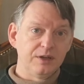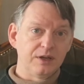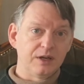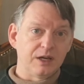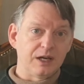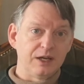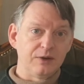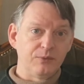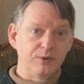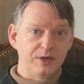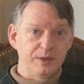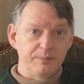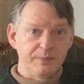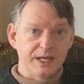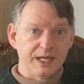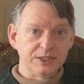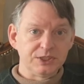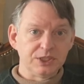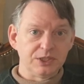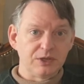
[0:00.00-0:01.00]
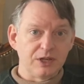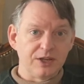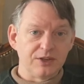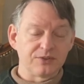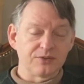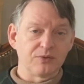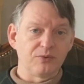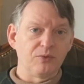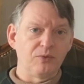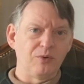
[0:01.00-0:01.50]
I would imagine,
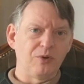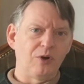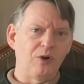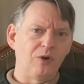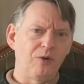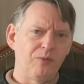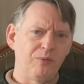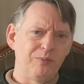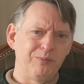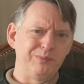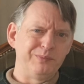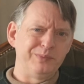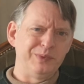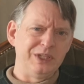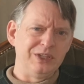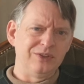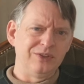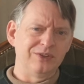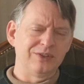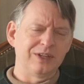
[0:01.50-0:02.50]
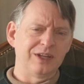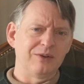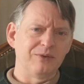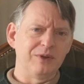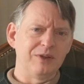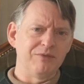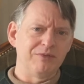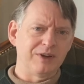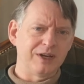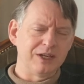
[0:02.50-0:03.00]
as all pieces that
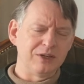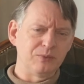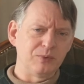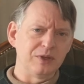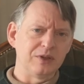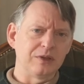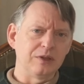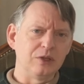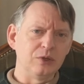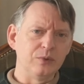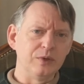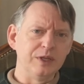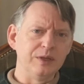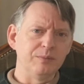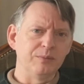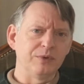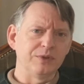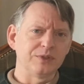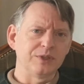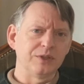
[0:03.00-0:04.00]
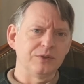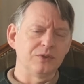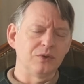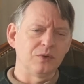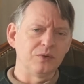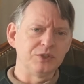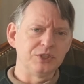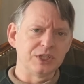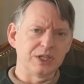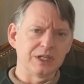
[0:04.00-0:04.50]
we find with Louis
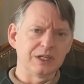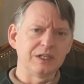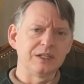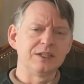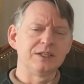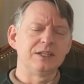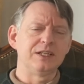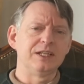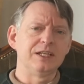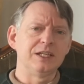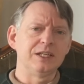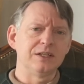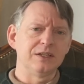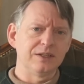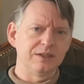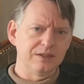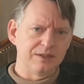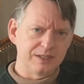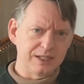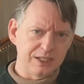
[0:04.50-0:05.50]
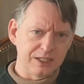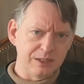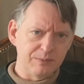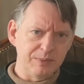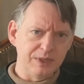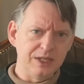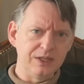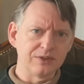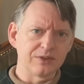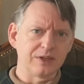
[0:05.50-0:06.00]
Montandon generally tend to
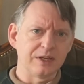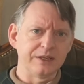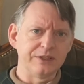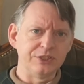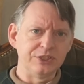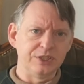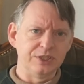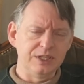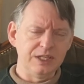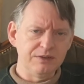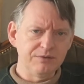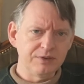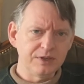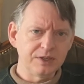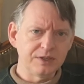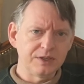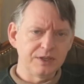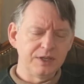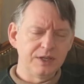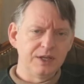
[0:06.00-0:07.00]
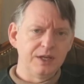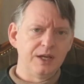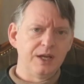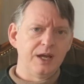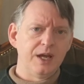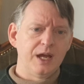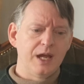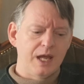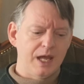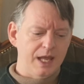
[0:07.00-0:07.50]
be signed Geneva.
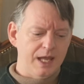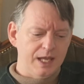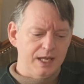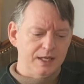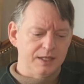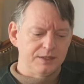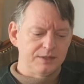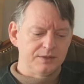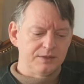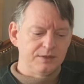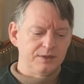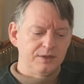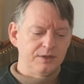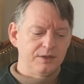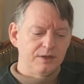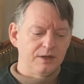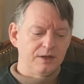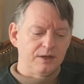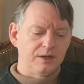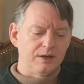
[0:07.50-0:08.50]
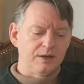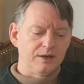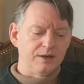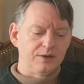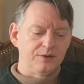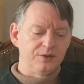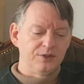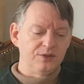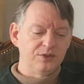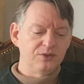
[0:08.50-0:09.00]
And uh,
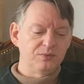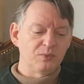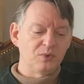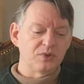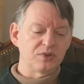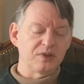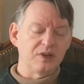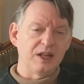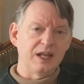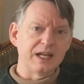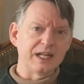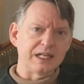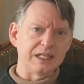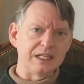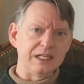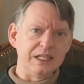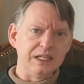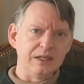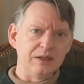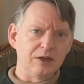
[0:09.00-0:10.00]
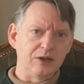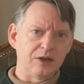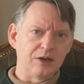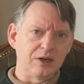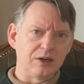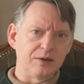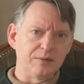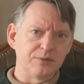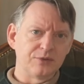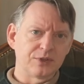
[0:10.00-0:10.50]
this is most likely
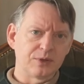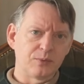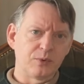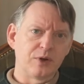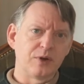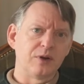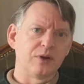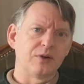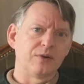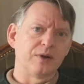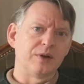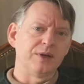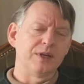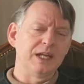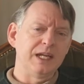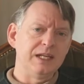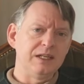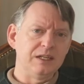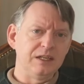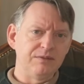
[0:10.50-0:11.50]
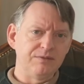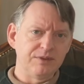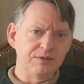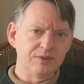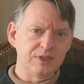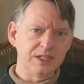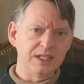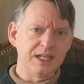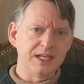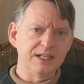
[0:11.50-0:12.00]
uh, somewhere around
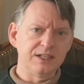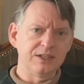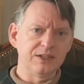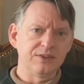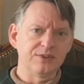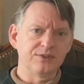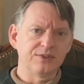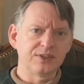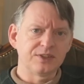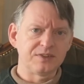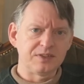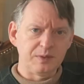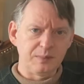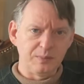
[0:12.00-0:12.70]
1850 to 1860